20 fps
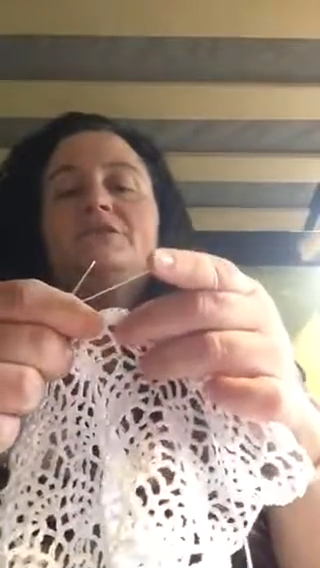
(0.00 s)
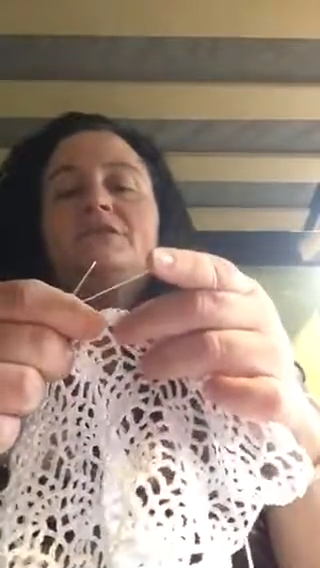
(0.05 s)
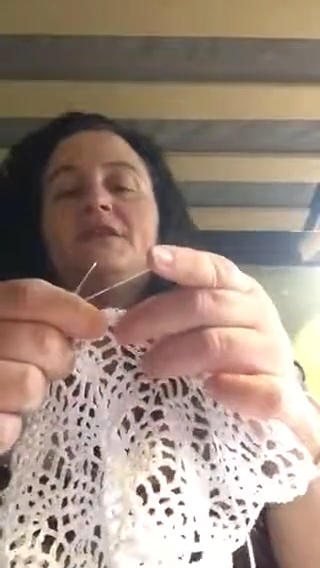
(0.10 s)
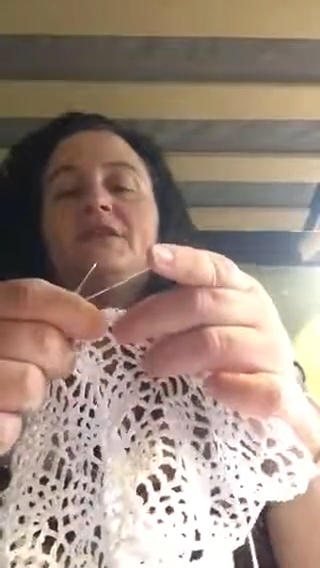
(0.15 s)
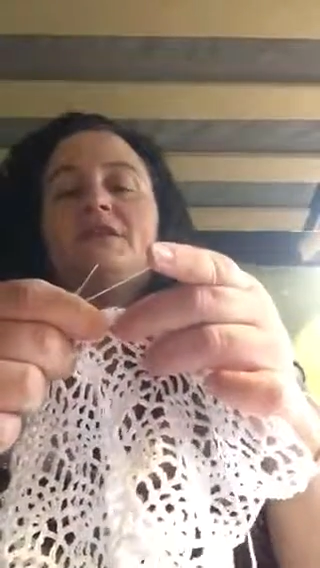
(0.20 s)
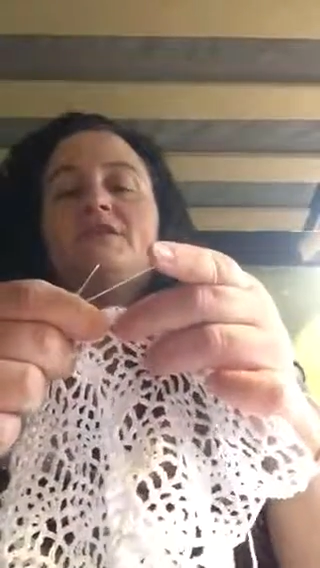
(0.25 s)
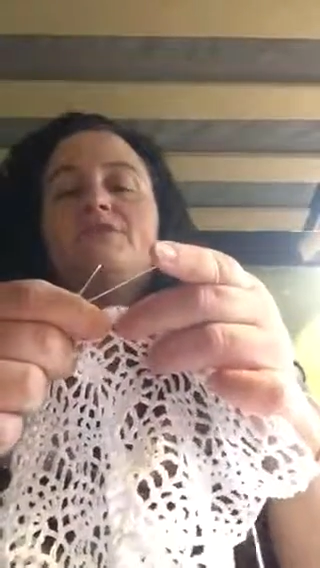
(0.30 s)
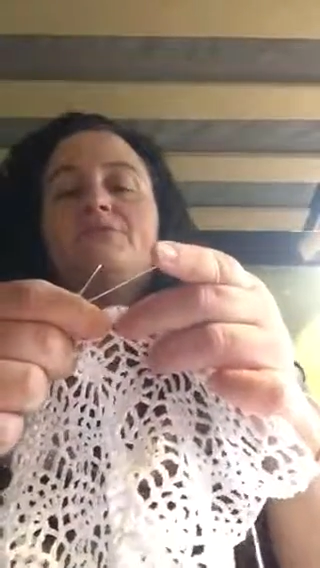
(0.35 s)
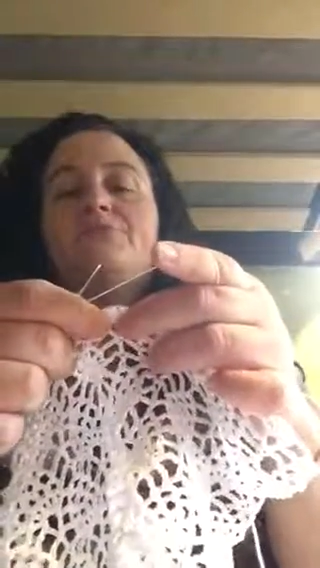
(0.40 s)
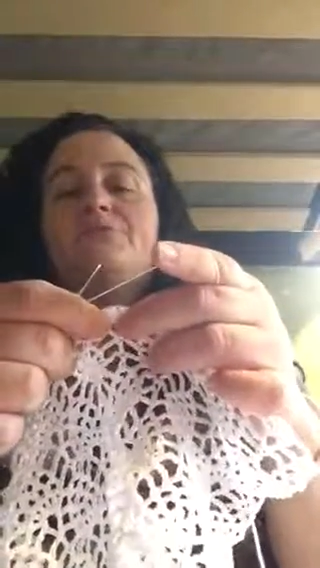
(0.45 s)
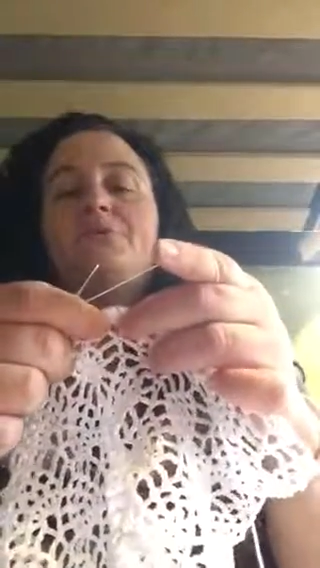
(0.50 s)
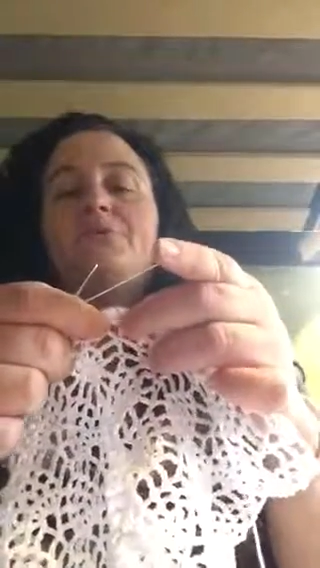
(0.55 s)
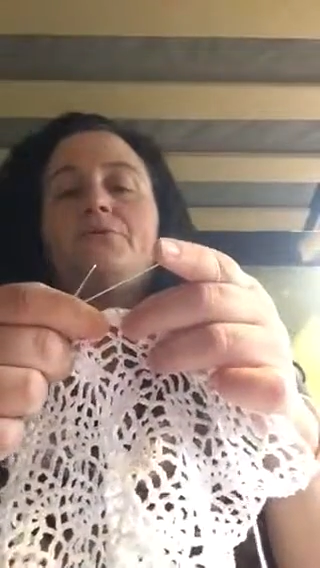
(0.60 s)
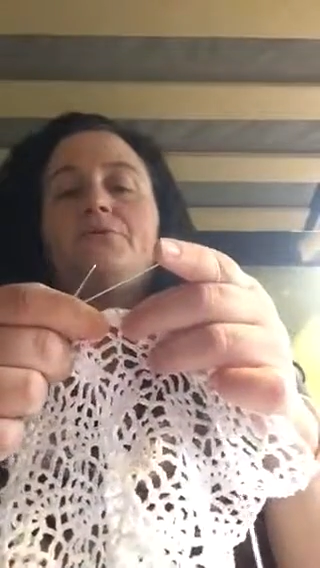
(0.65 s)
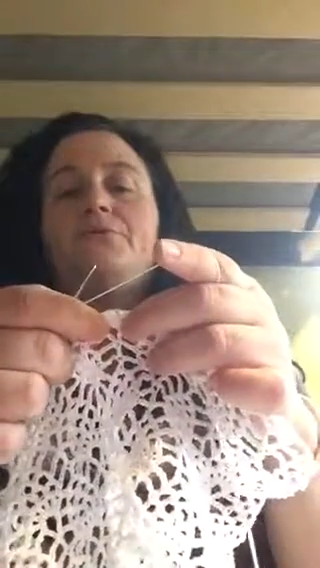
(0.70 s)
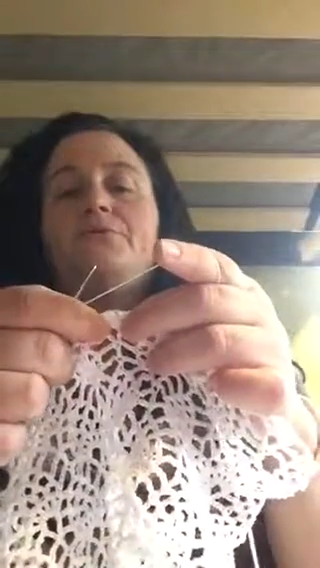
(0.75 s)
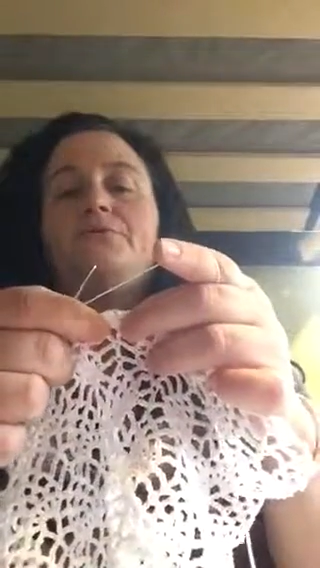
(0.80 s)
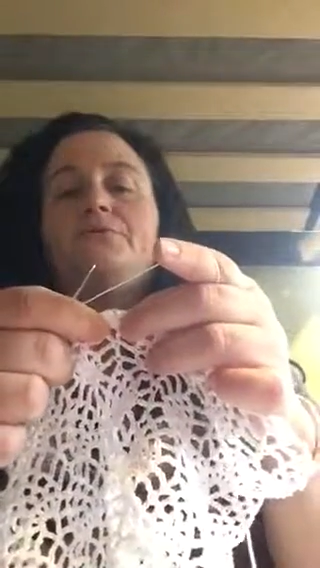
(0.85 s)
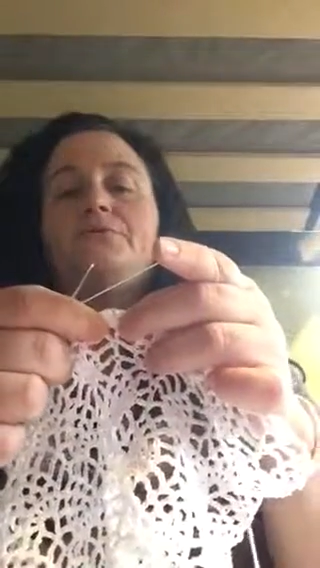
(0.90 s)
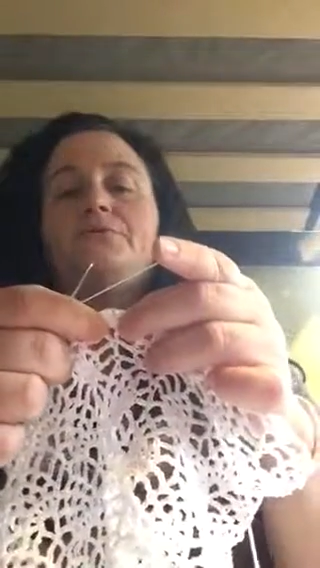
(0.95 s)
the next row
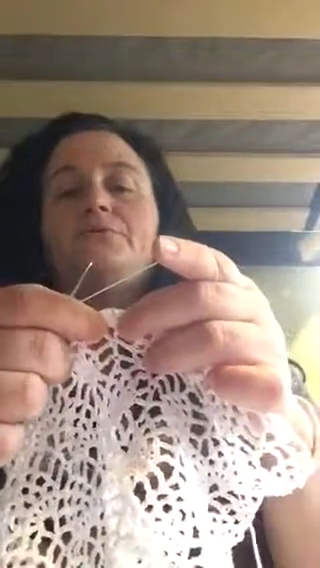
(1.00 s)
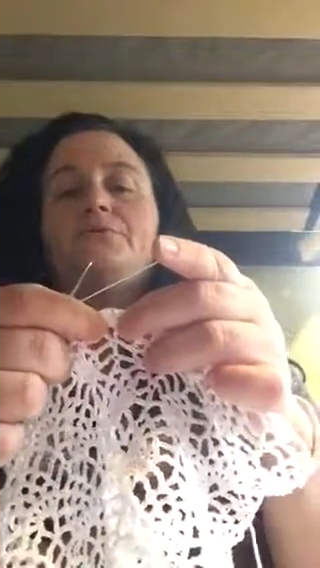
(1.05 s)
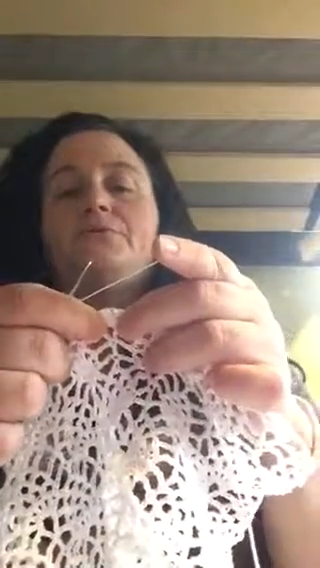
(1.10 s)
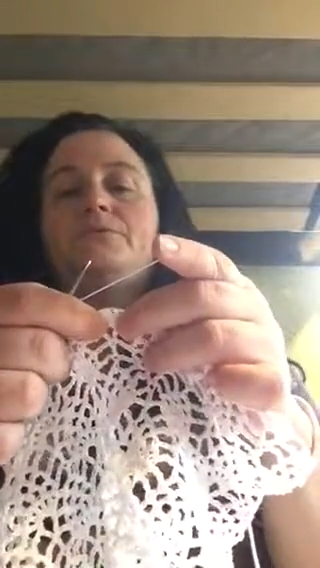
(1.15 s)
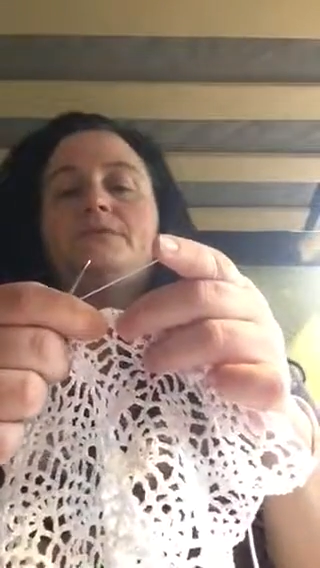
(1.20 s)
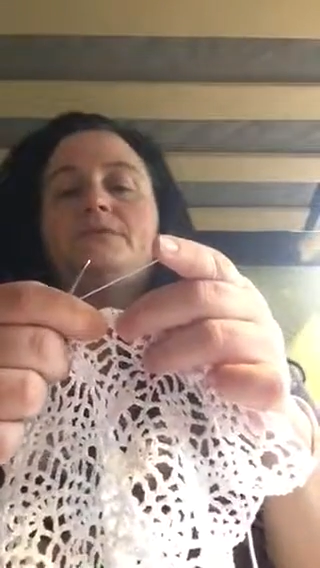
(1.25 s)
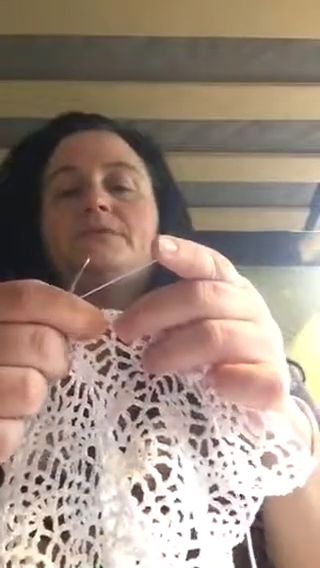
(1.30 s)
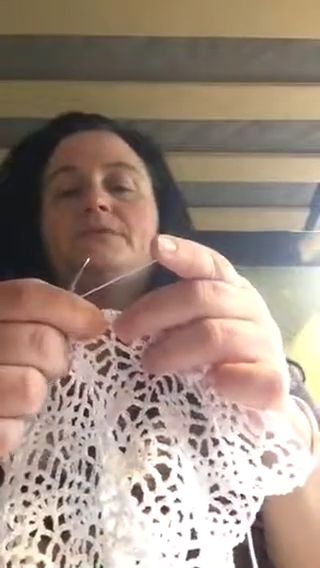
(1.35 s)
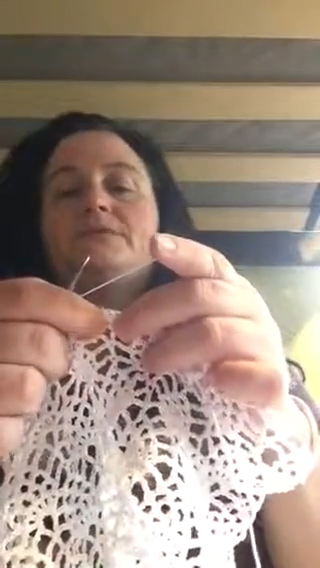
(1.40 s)
you do